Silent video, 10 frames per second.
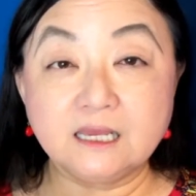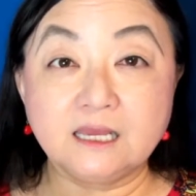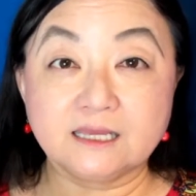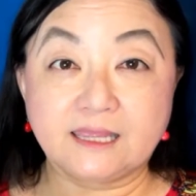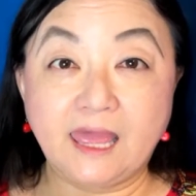
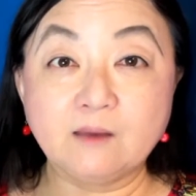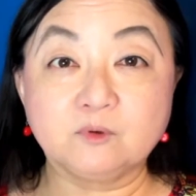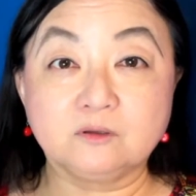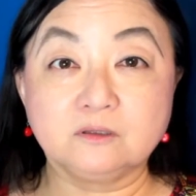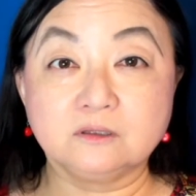
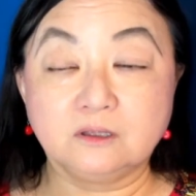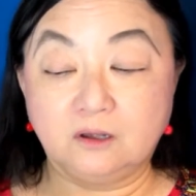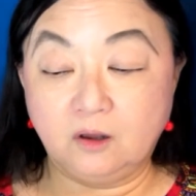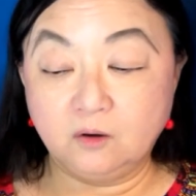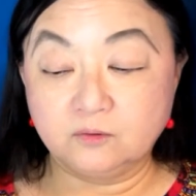Camel,
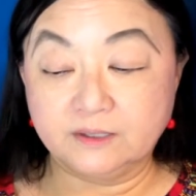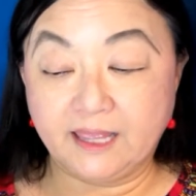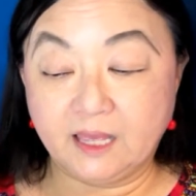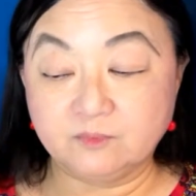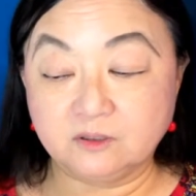oh
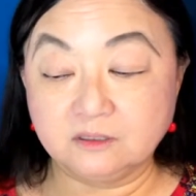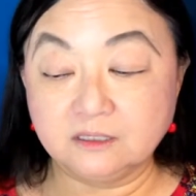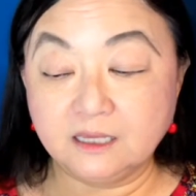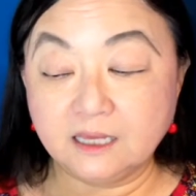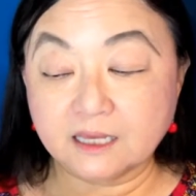camel,
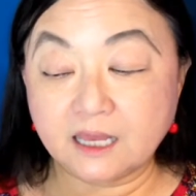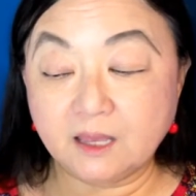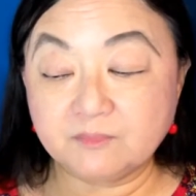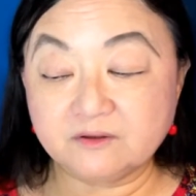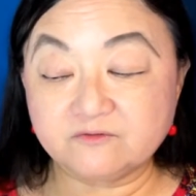
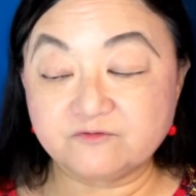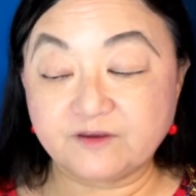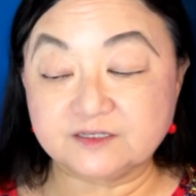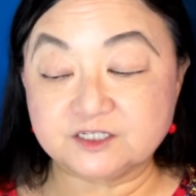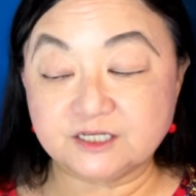come and
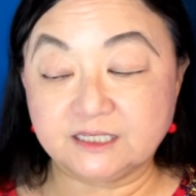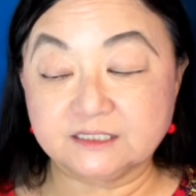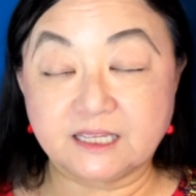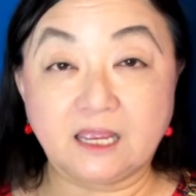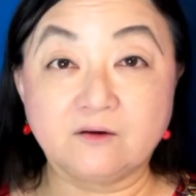fetch and
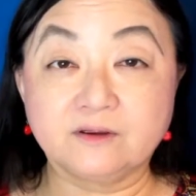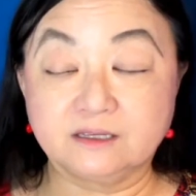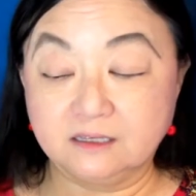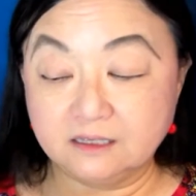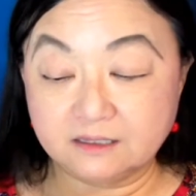carry
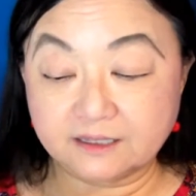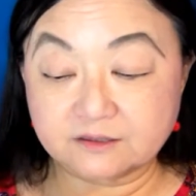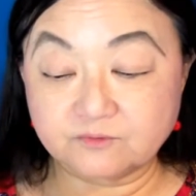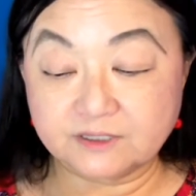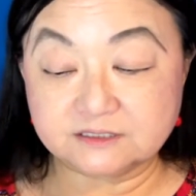like
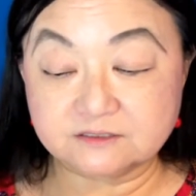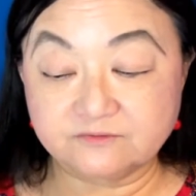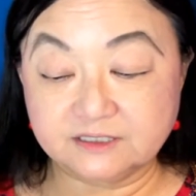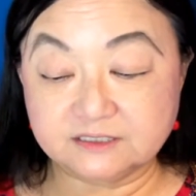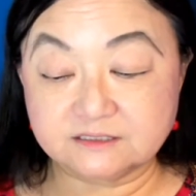the rest of
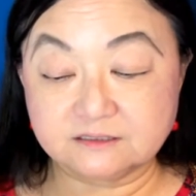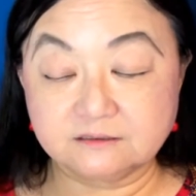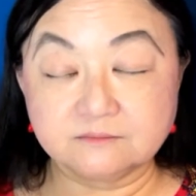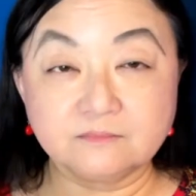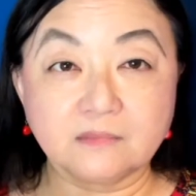us.
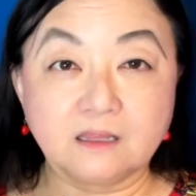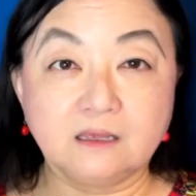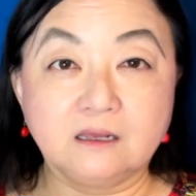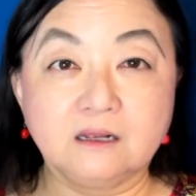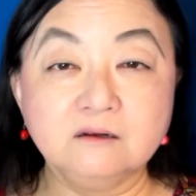
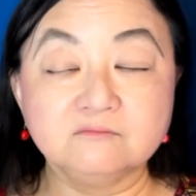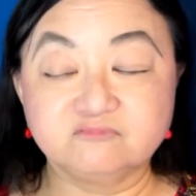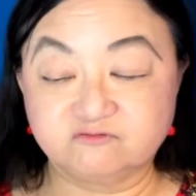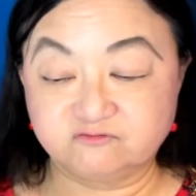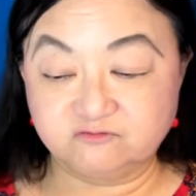
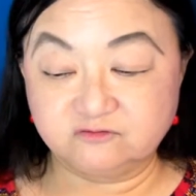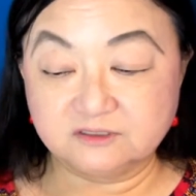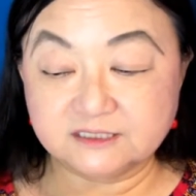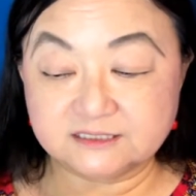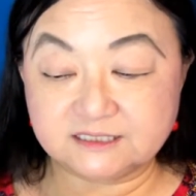Humph,
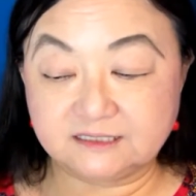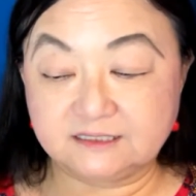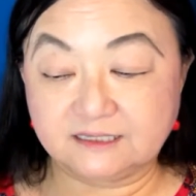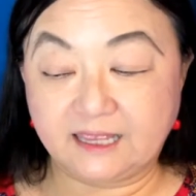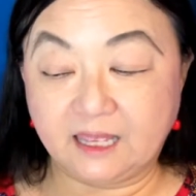said the
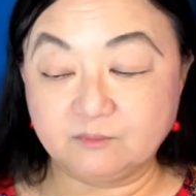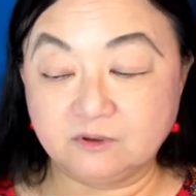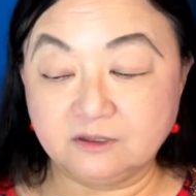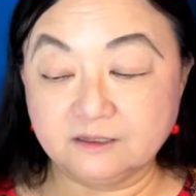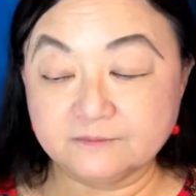
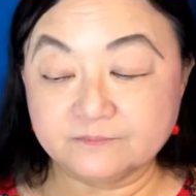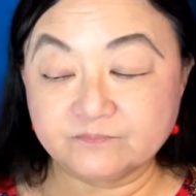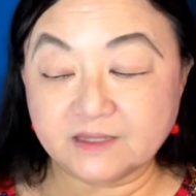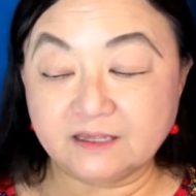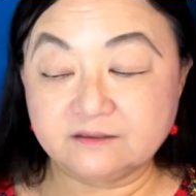camel,
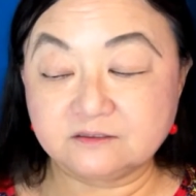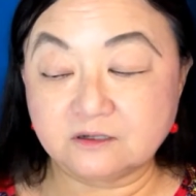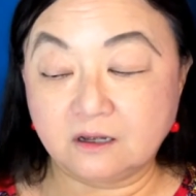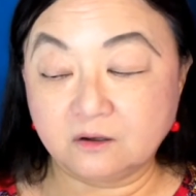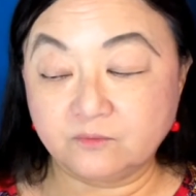and the
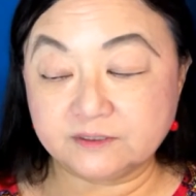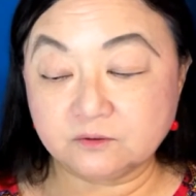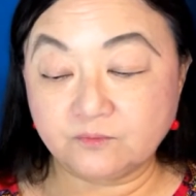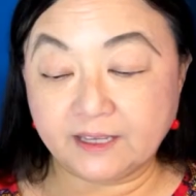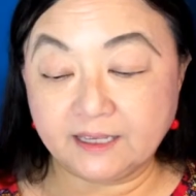dog went
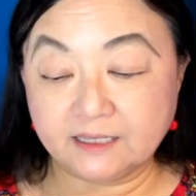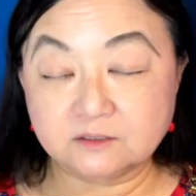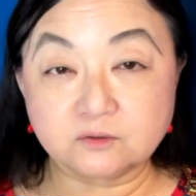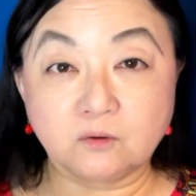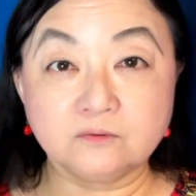away and
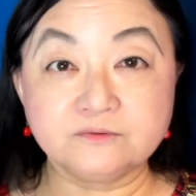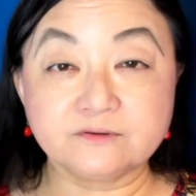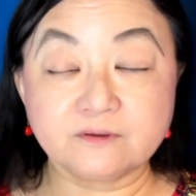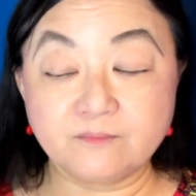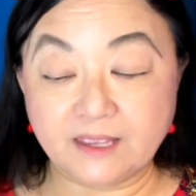told
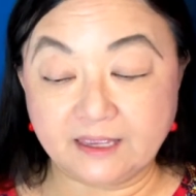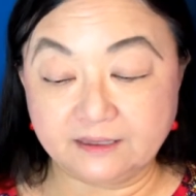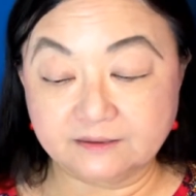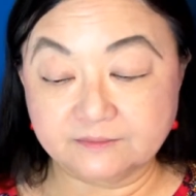the man.